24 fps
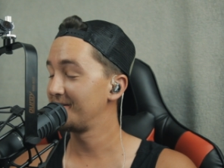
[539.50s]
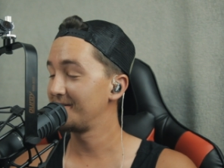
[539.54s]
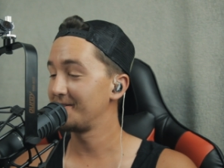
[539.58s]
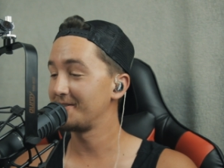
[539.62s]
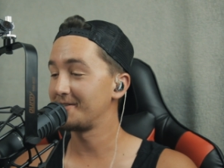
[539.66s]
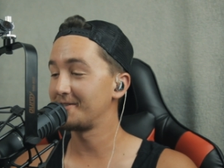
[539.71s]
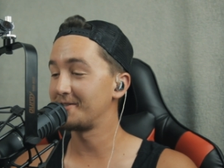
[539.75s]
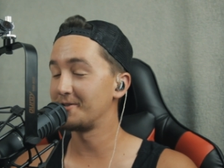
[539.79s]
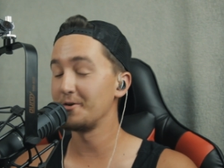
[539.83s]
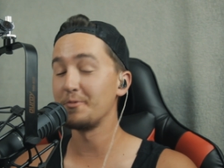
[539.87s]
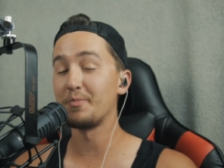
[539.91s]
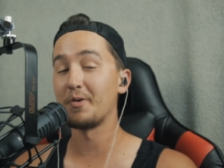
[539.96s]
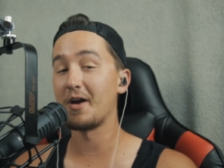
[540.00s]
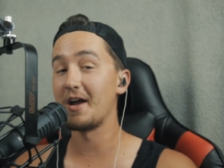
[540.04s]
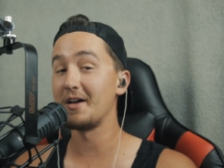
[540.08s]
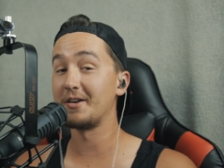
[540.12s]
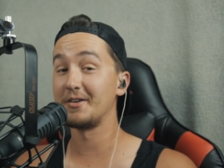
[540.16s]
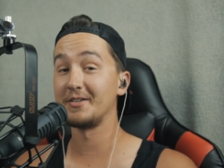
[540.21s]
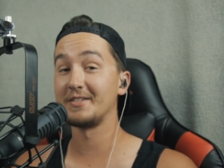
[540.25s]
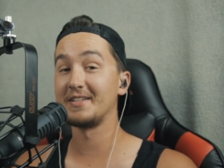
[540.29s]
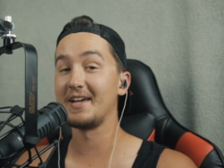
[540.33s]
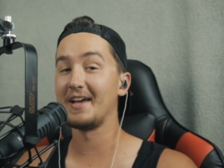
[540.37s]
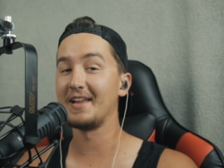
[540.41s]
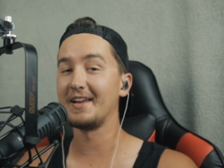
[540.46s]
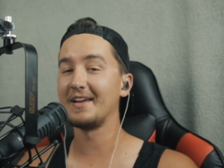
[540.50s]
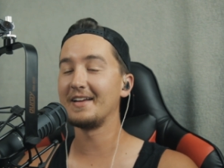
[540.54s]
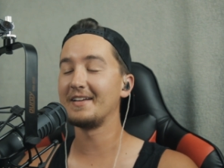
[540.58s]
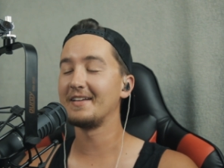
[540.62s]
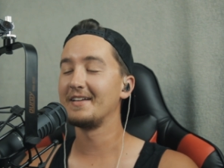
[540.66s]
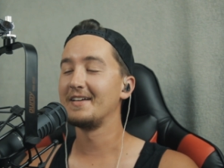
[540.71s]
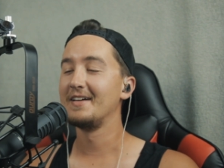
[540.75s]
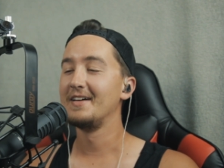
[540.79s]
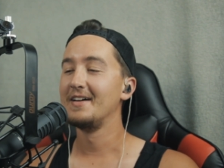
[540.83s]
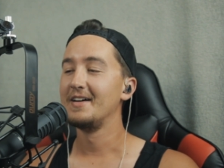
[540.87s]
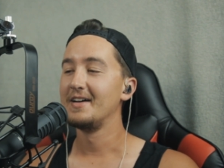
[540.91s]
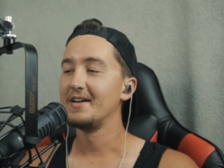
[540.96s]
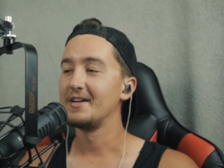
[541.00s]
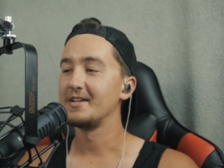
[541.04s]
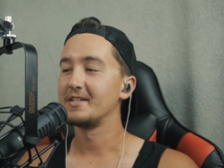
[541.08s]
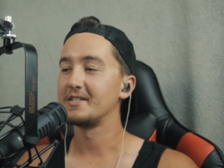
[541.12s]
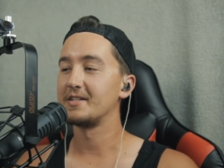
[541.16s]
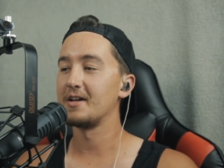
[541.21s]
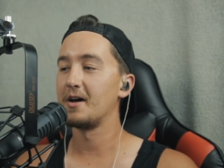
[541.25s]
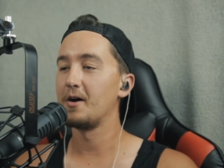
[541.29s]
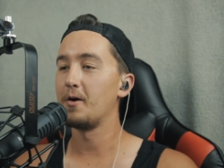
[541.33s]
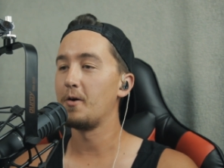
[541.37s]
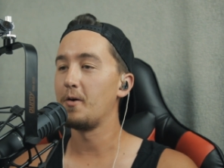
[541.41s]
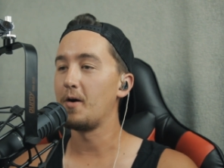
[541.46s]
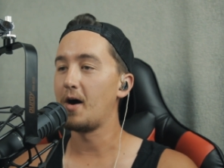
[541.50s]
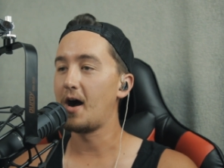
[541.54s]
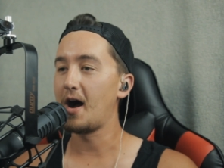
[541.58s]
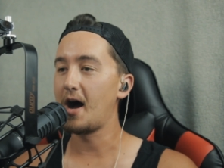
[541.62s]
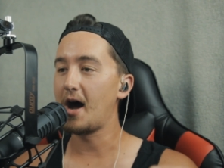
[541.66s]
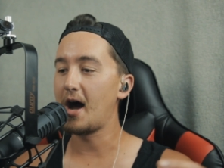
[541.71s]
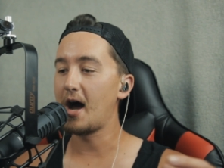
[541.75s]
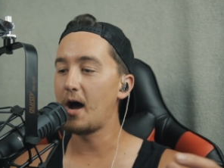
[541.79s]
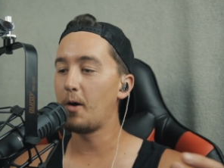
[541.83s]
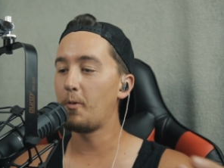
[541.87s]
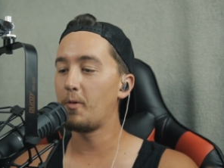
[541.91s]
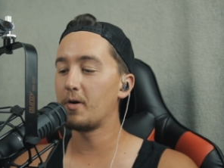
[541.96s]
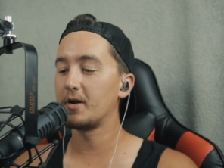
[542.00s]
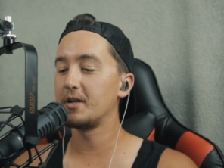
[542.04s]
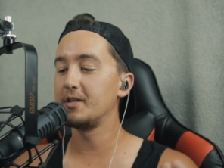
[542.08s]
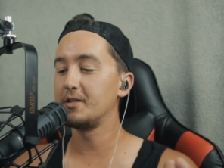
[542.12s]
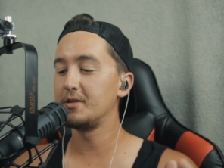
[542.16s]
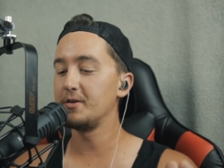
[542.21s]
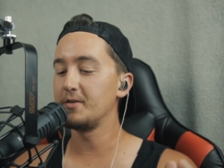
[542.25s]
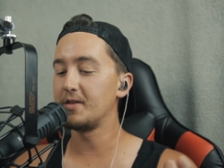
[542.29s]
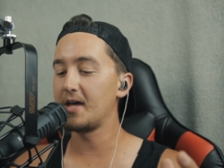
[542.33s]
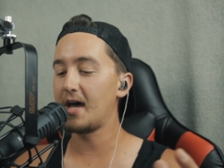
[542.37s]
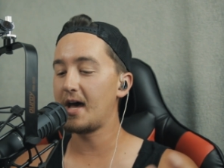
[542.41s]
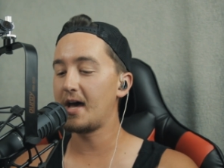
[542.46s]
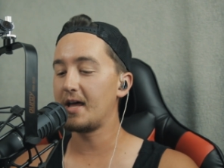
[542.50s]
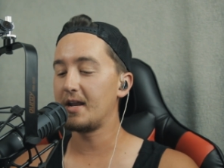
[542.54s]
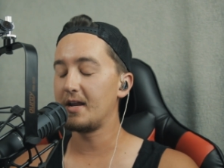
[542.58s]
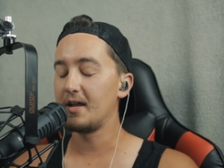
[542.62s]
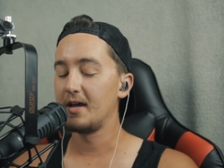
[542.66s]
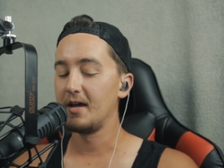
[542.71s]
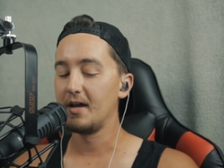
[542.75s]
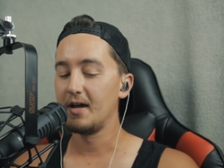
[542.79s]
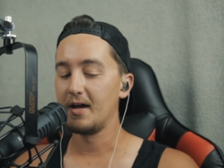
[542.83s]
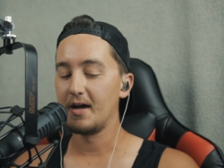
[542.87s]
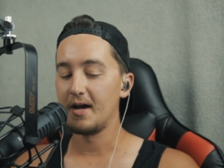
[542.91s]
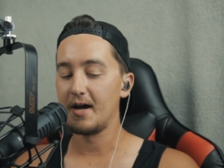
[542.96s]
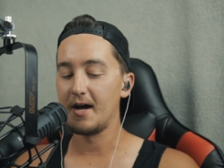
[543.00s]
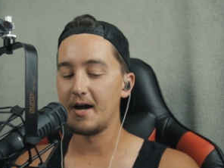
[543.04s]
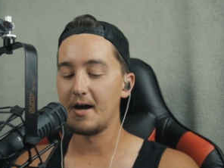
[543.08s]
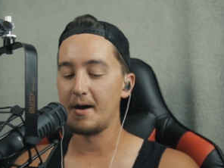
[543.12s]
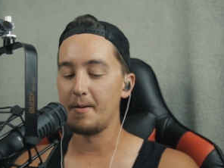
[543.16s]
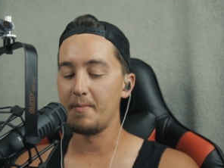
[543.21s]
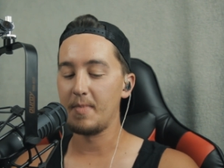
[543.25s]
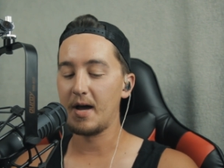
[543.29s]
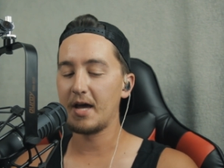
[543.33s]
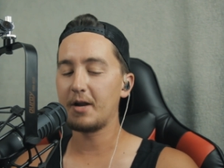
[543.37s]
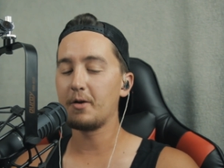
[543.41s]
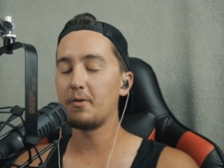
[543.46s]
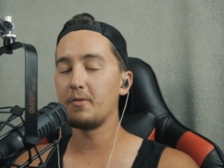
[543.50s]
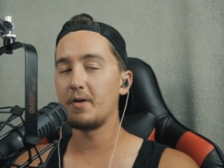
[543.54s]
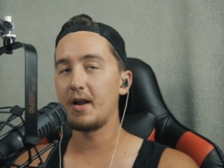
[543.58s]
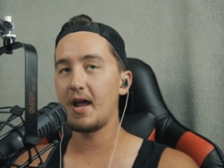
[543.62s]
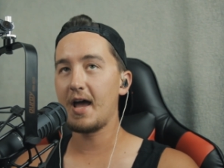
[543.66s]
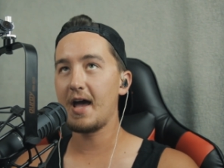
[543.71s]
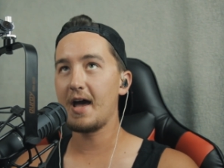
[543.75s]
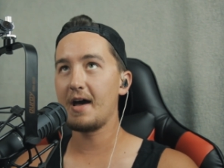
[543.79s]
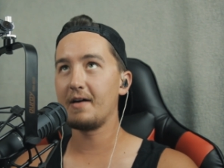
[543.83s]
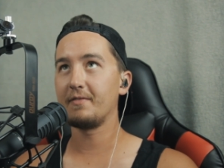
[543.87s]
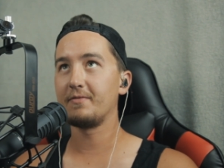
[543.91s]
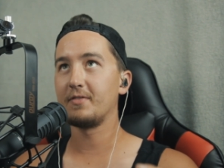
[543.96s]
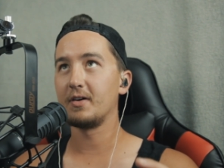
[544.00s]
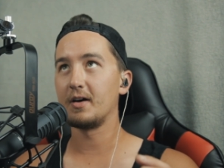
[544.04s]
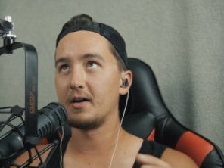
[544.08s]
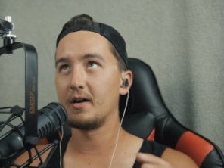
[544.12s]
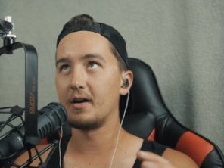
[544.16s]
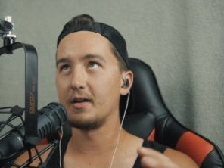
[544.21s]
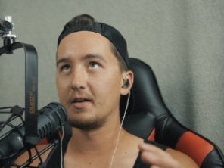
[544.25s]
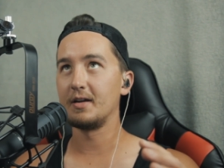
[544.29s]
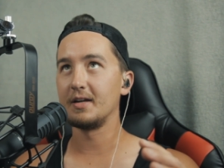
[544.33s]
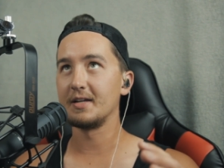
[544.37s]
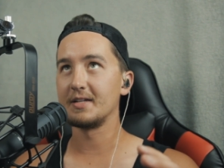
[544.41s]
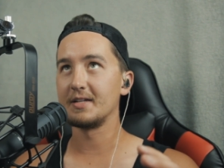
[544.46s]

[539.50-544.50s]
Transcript: super entertaining. So I want to do that. Um, I don't have an